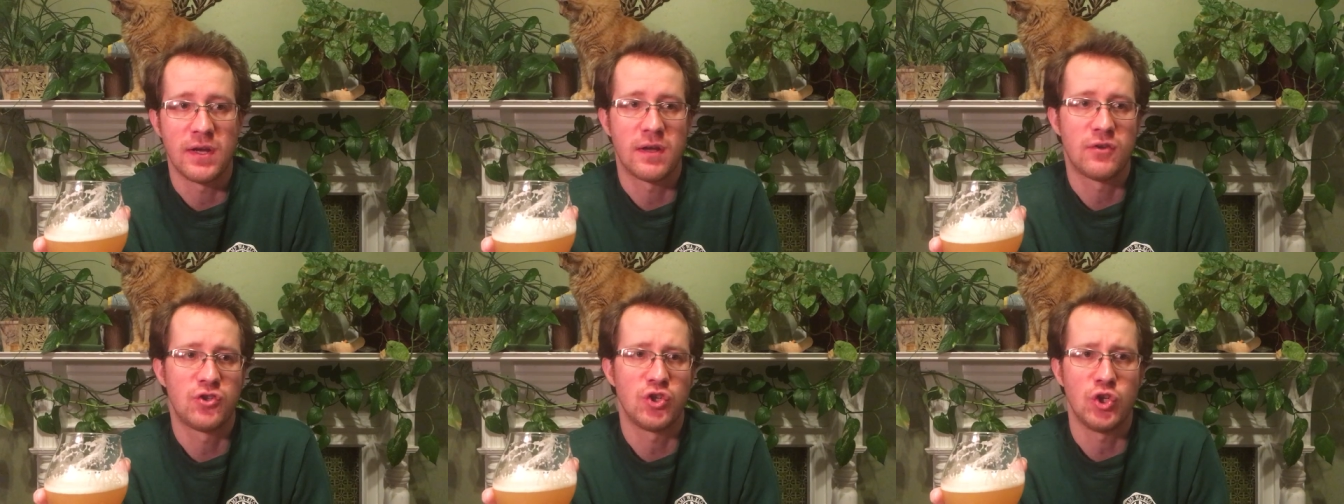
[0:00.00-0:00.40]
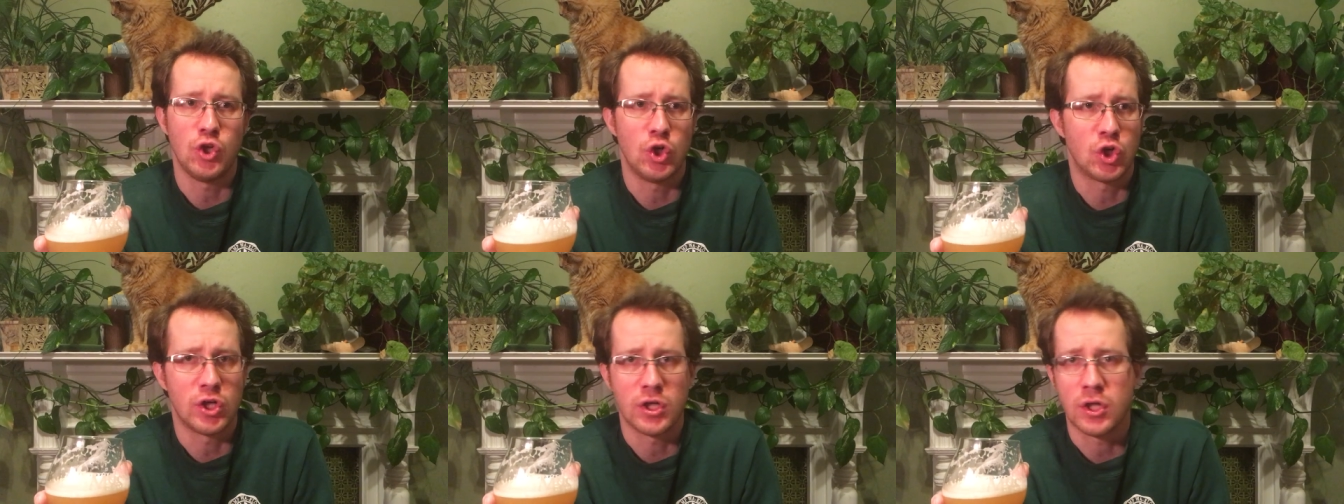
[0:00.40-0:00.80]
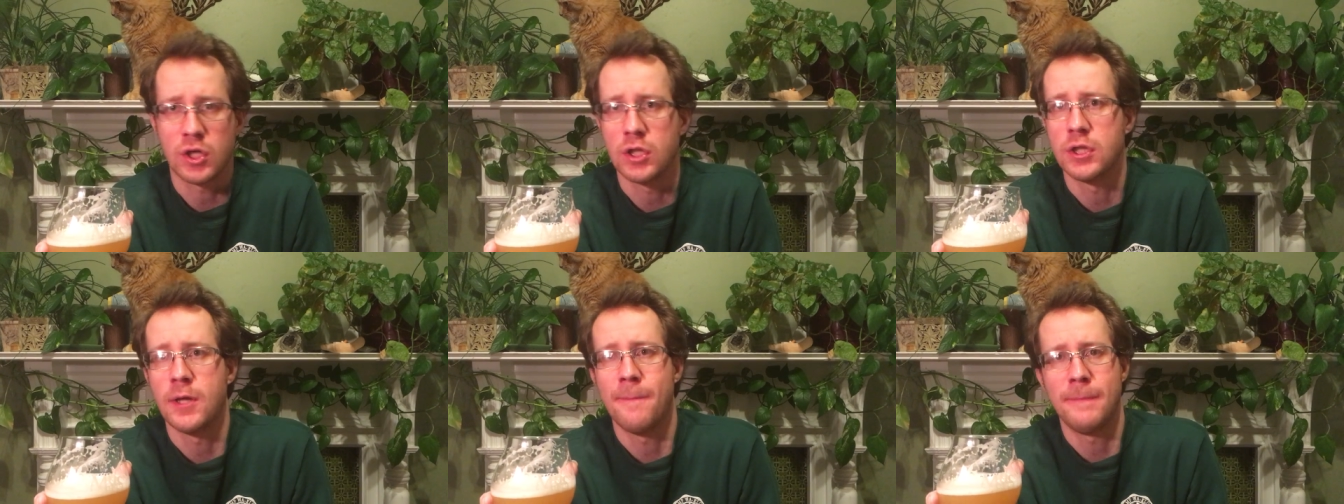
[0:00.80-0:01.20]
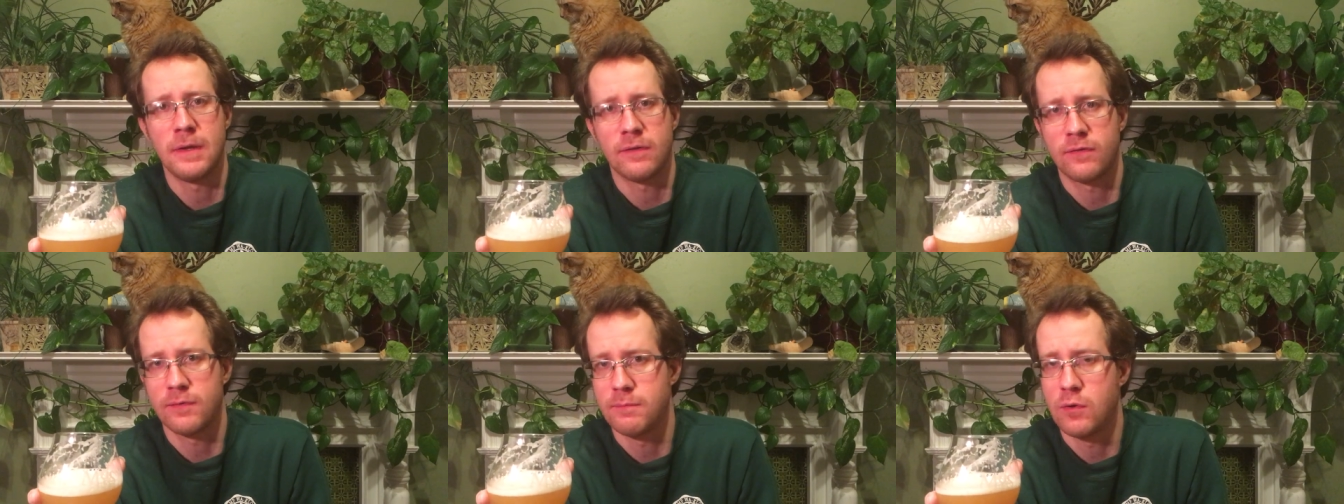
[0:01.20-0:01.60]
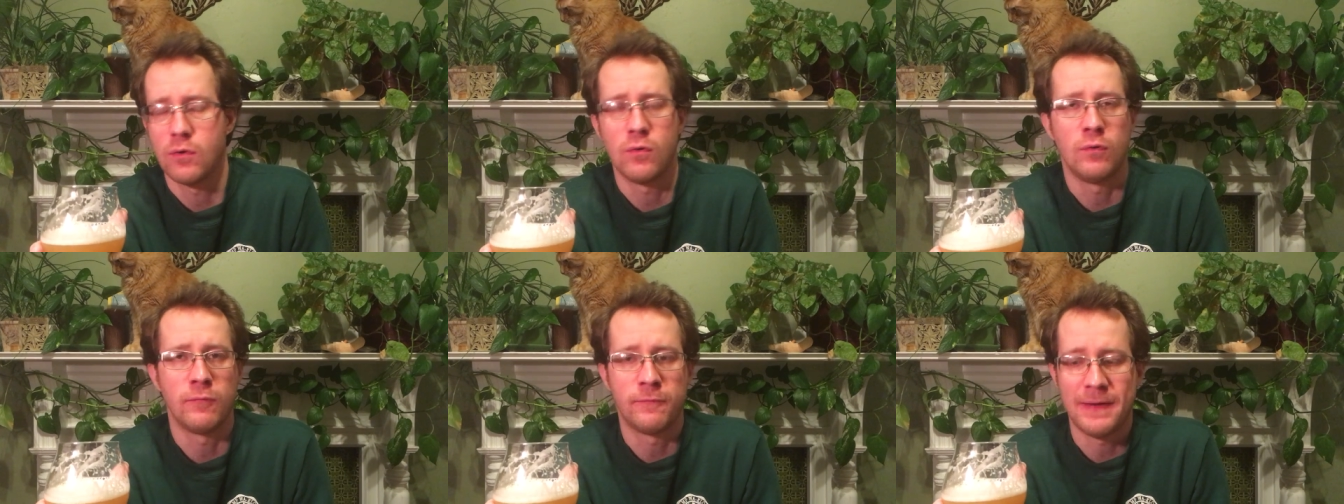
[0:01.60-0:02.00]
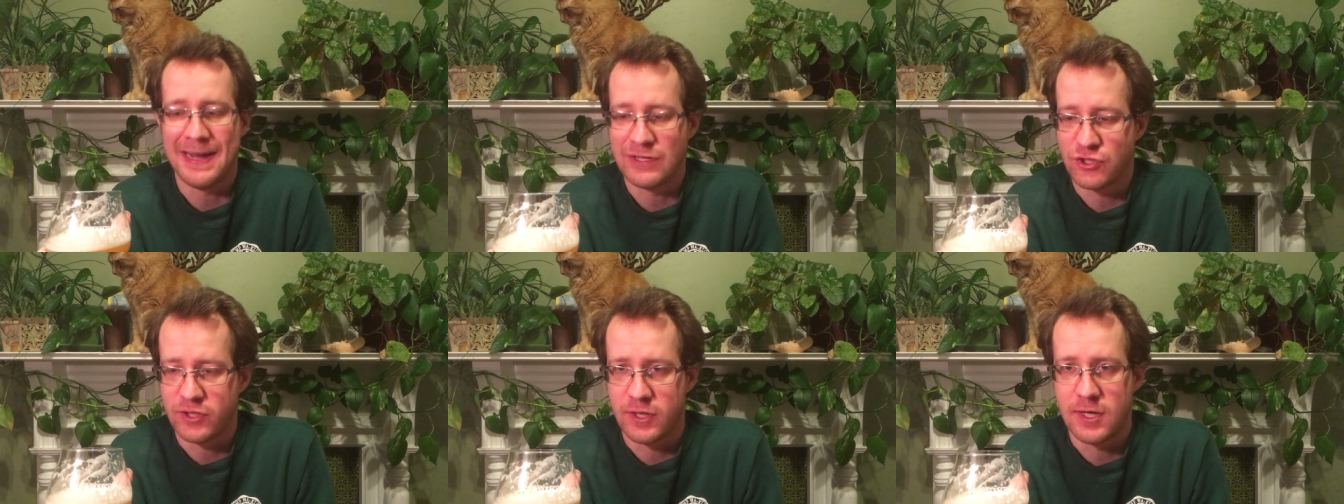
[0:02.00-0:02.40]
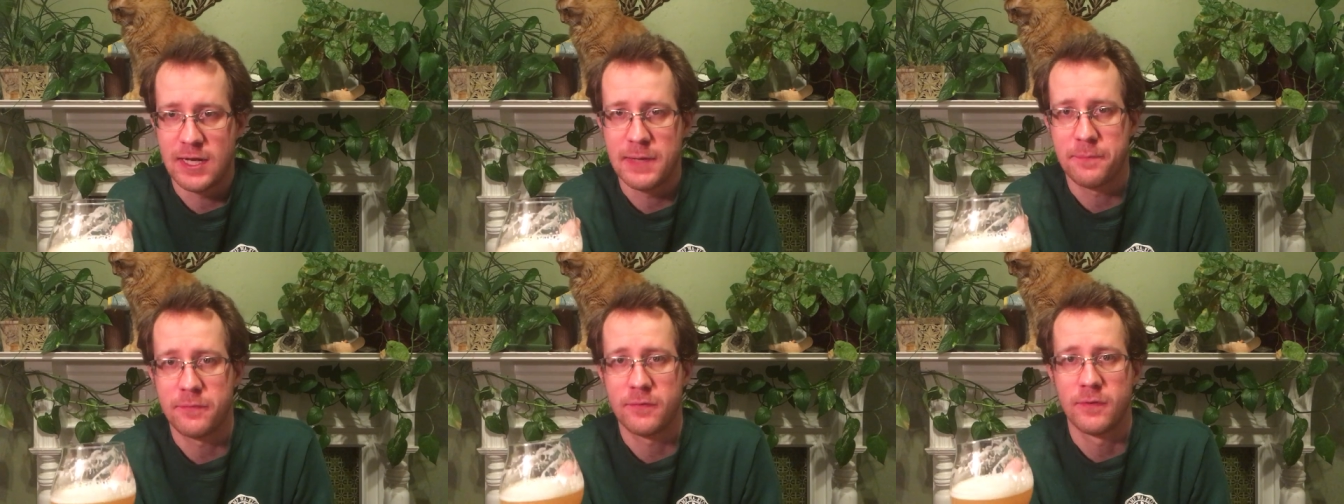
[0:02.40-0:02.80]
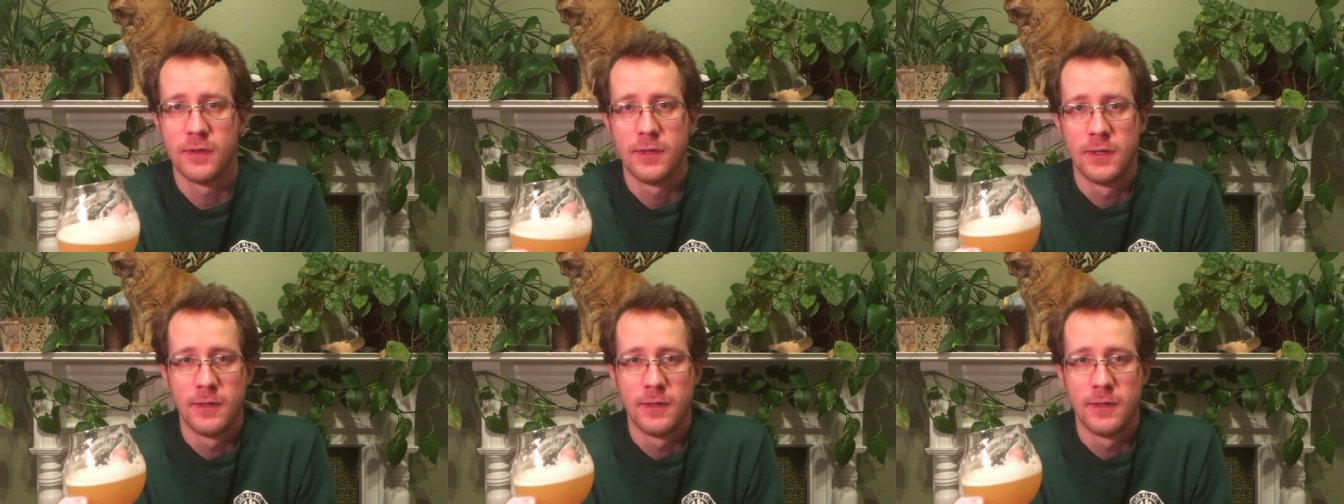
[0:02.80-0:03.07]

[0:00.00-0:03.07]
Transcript: like Chinook and Columbus, some more old-fashioned hops.